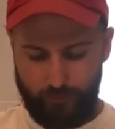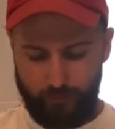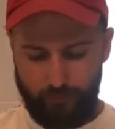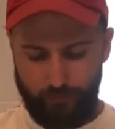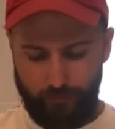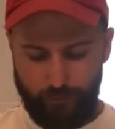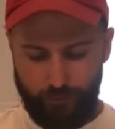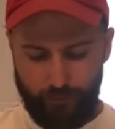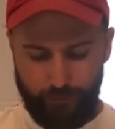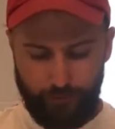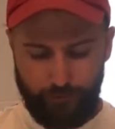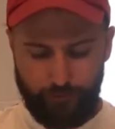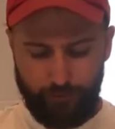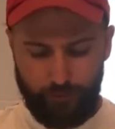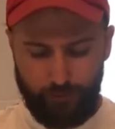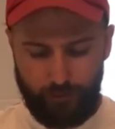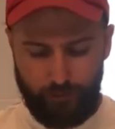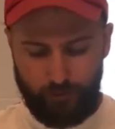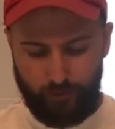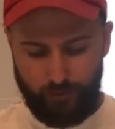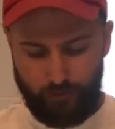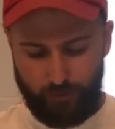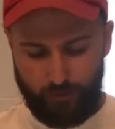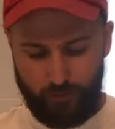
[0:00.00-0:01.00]

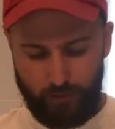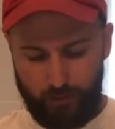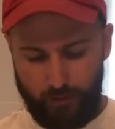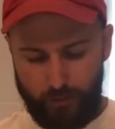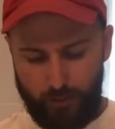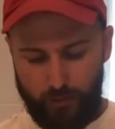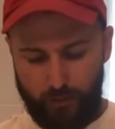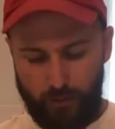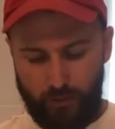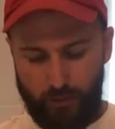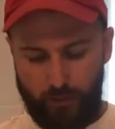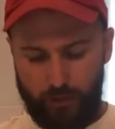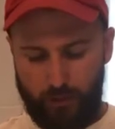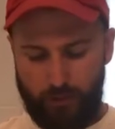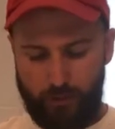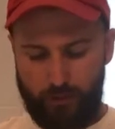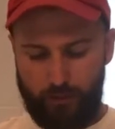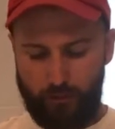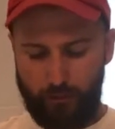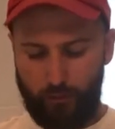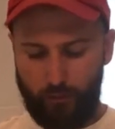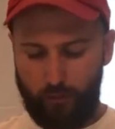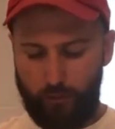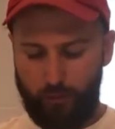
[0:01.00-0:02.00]
beautifully, and
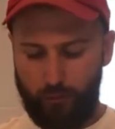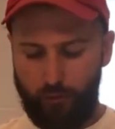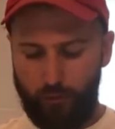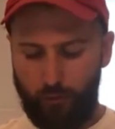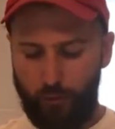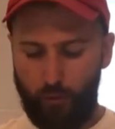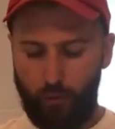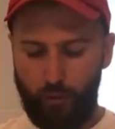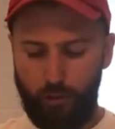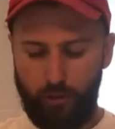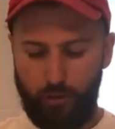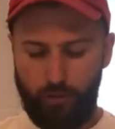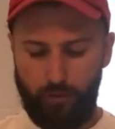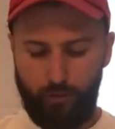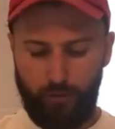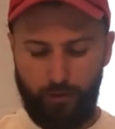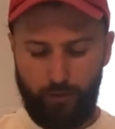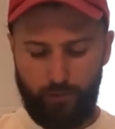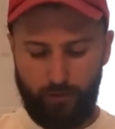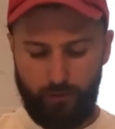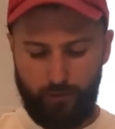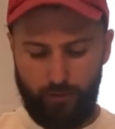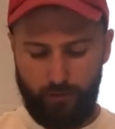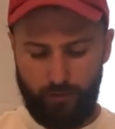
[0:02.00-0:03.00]
then we're gonna roll it
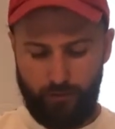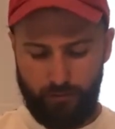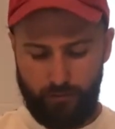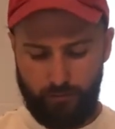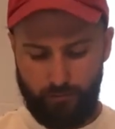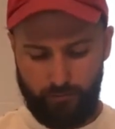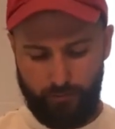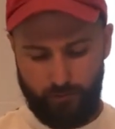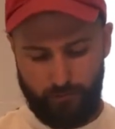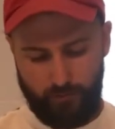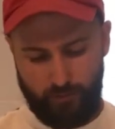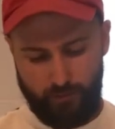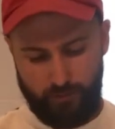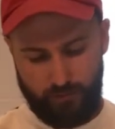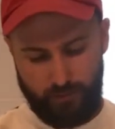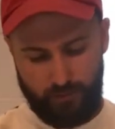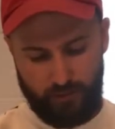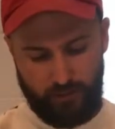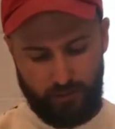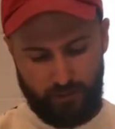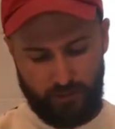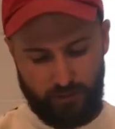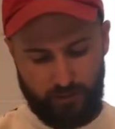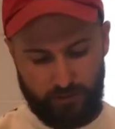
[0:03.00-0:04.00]
around to
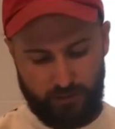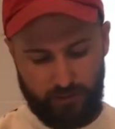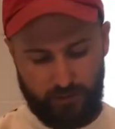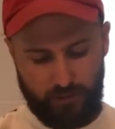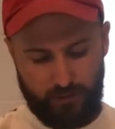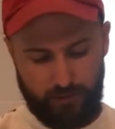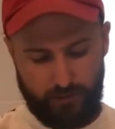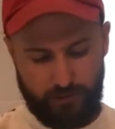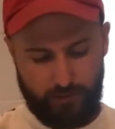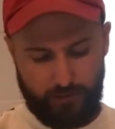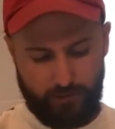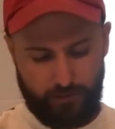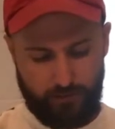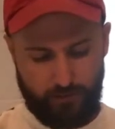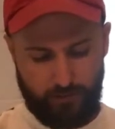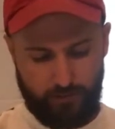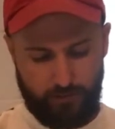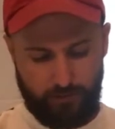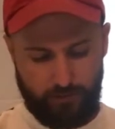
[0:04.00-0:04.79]
get the sides